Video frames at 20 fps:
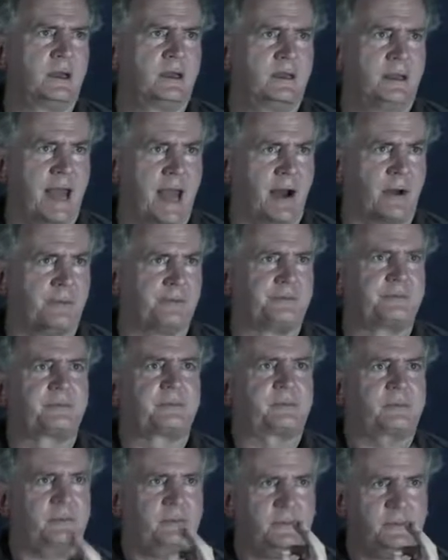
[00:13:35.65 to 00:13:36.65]
Now,
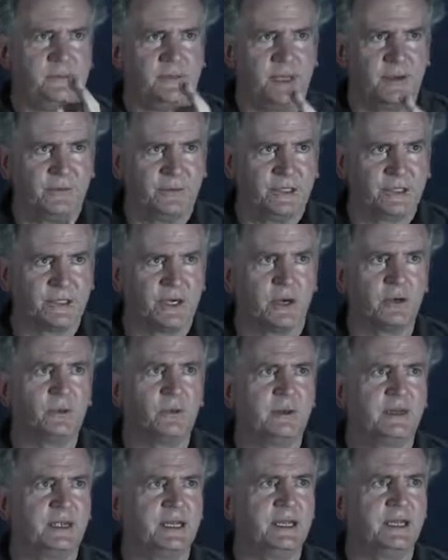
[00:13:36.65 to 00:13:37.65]
if we start
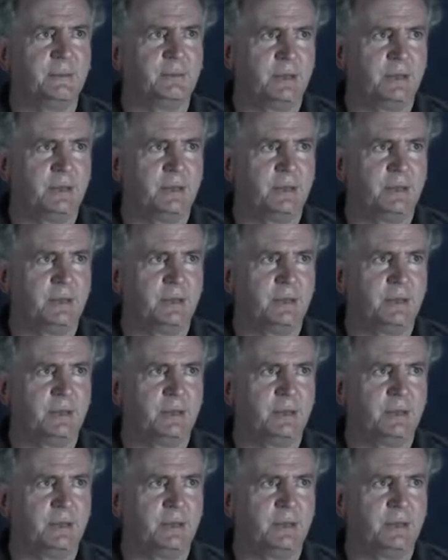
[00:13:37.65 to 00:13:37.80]
with any